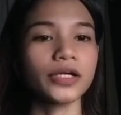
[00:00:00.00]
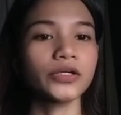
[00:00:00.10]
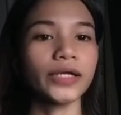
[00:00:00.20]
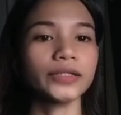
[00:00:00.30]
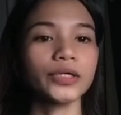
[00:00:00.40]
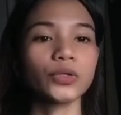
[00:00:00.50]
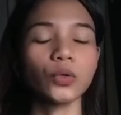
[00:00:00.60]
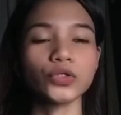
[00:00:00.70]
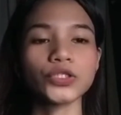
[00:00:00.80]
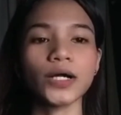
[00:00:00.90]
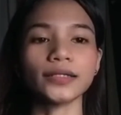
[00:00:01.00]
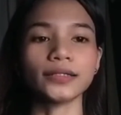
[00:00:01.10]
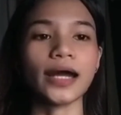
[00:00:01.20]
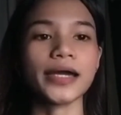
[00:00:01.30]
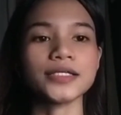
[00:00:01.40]
are greater cultural
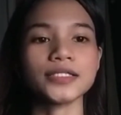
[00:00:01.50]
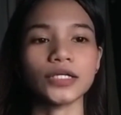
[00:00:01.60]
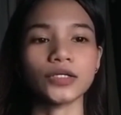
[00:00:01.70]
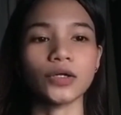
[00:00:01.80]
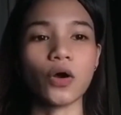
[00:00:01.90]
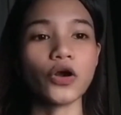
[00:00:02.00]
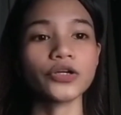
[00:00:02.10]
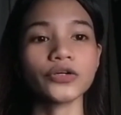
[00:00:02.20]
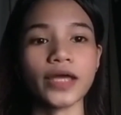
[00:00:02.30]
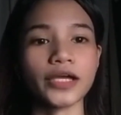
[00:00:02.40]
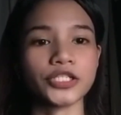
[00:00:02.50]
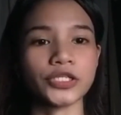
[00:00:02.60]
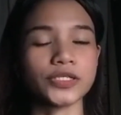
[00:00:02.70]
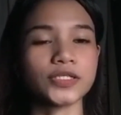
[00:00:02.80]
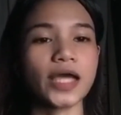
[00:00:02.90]
ties and/or
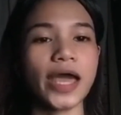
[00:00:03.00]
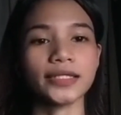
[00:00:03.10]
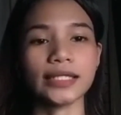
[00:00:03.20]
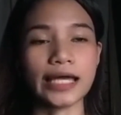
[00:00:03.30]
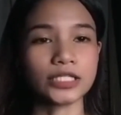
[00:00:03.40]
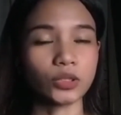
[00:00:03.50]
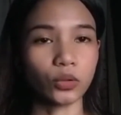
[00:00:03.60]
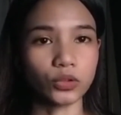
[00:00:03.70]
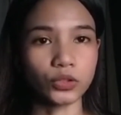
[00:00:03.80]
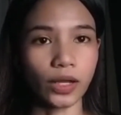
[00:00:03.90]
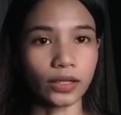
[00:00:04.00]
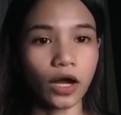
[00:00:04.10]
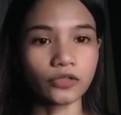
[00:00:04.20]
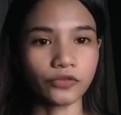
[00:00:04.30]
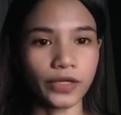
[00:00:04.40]
connections and less cultural
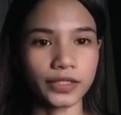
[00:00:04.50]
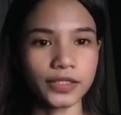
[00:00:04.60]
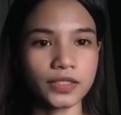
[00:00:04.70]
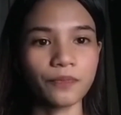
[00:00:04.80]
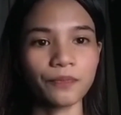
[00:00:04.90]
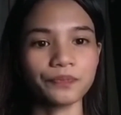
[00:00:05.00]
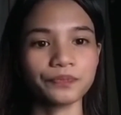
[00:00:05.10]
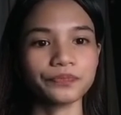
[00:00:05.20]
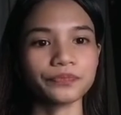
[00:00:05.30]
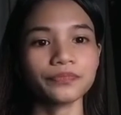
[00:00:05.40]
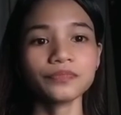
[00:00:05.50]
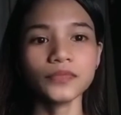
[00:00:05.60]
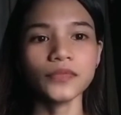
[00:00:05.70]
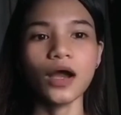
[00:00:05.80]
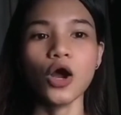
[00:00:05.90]
conflicts.
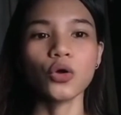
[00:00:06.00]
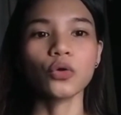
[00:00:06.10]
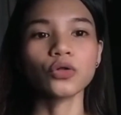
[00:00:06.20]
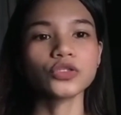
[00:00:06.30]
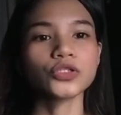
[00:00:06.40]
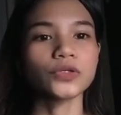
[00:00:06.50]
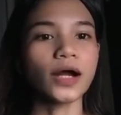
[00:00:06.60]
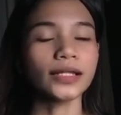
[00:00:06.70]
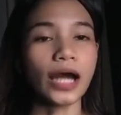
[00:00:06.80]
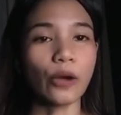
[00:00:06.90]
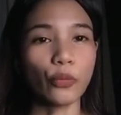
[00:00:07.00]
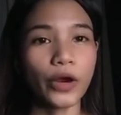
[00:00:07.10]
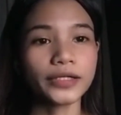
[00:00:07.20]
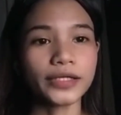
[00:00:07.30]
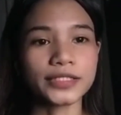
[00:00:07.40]
Cultural
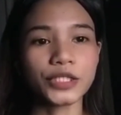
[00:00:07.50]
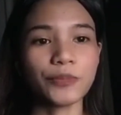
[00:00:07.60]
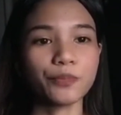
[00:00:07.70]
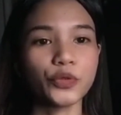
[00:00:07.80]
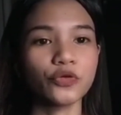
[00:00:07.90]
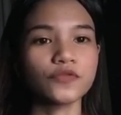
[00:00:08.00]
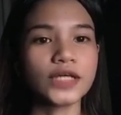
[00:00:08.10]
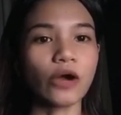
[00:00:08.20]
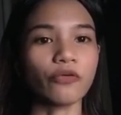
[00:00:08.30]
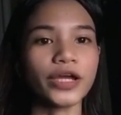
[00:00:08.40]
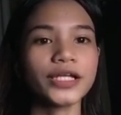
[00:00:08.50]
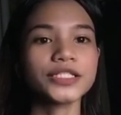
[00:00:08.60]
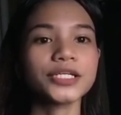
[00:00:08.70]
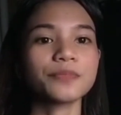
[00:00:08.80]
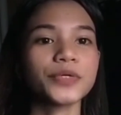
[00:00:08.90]
awareness improves our
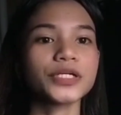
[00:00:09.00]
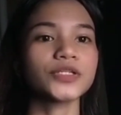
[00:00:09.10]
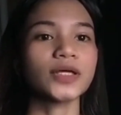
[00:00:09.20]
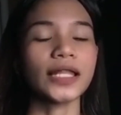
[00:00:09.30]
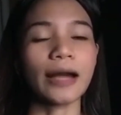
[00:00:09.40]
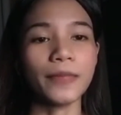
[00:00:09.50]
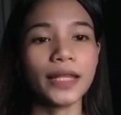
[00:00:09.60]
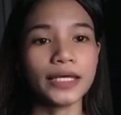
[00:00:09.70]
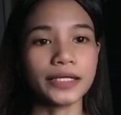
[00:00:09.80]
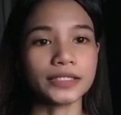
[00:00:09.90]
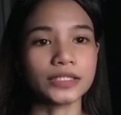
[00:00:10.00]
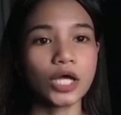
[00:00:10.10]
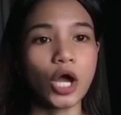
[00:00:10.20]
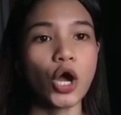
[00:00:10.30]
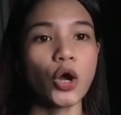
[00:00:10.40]
interpersonal abilities.
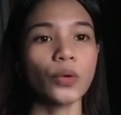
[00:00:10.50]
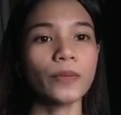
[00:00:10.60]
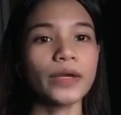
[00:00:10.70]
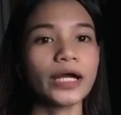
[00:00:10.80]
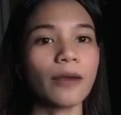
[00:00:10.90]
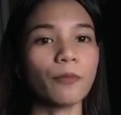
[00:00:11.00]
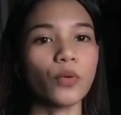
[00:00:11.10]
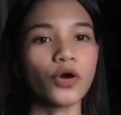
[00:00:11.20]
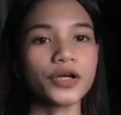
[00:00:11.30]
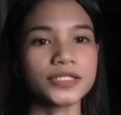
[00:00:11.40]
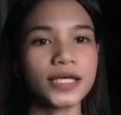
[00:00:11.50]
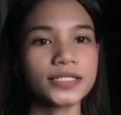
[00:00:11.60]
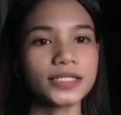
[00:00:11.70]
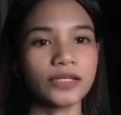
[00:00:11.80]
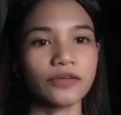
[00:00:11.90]
We become more
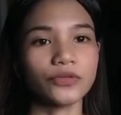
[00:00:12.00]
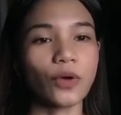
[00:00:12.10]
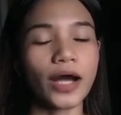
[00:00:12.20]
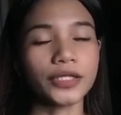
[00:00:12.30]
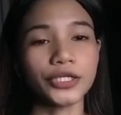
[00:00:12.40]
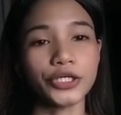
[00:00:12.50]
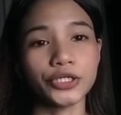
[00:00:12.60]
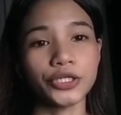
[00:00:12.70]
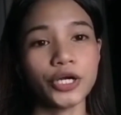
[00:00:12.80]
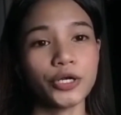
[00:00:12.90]
sensitive to other